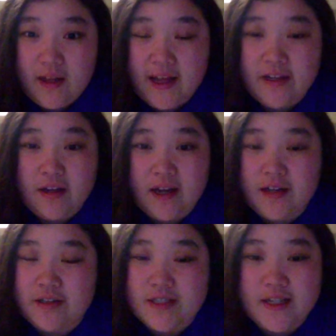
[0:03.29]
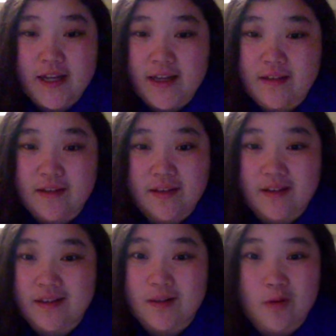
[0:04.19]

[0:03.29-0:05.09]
I understand that the